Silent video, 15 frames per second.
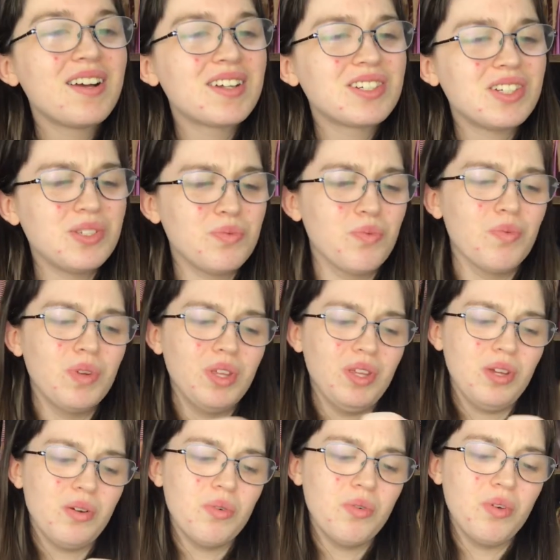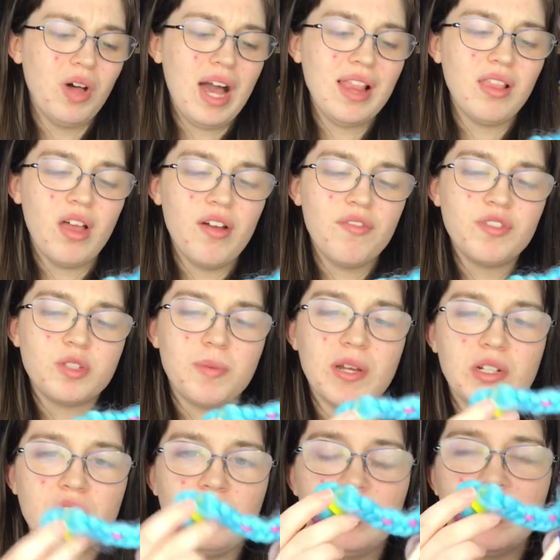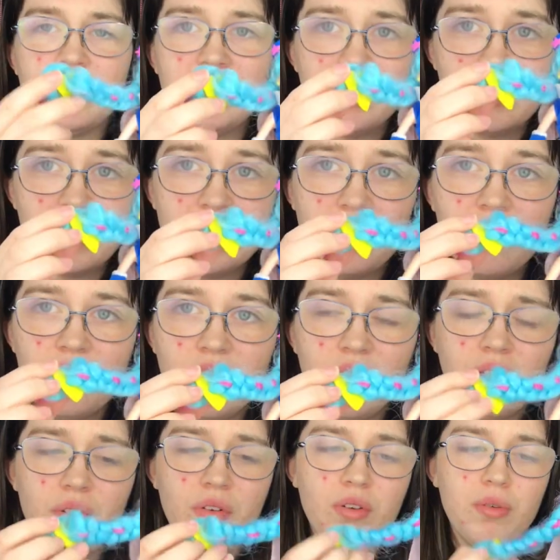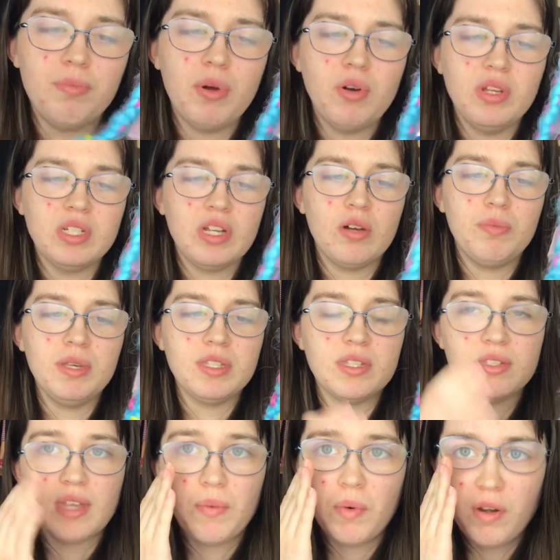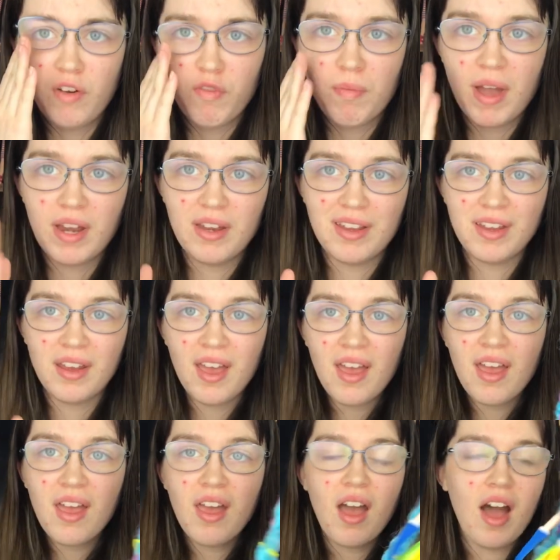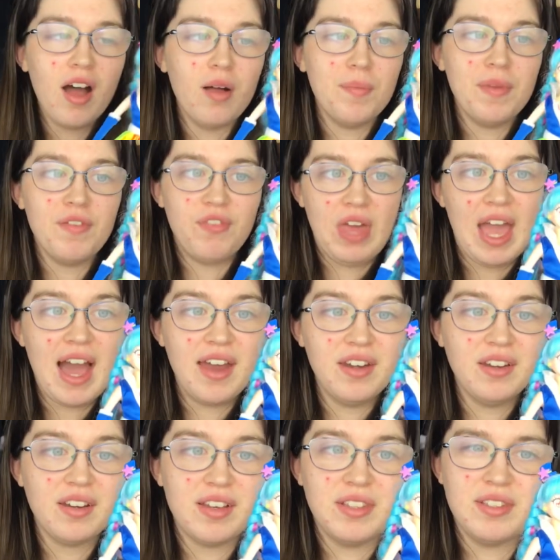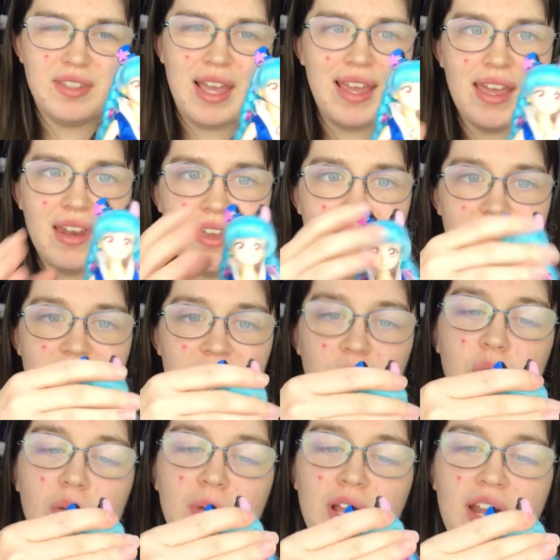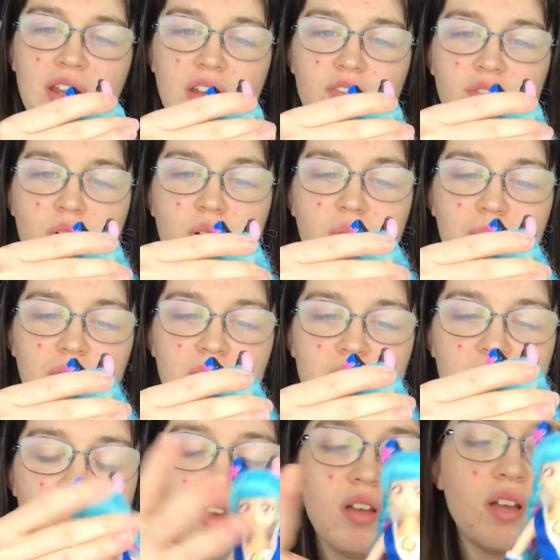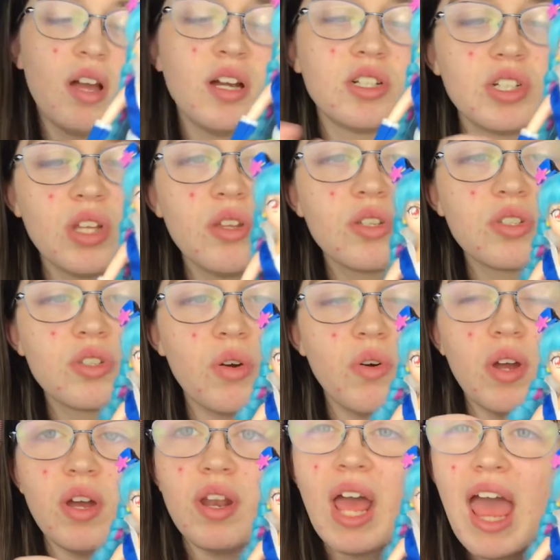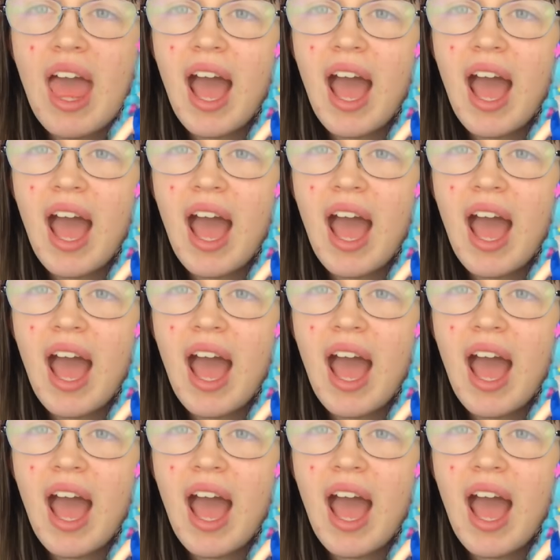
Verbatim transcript: She's really cool. I love especially that they did the little ponytail pieces. I wouldn't have minded um, if they hadn't because I get it. It would have been kind of difficult, but oh, gosh, she looks so good.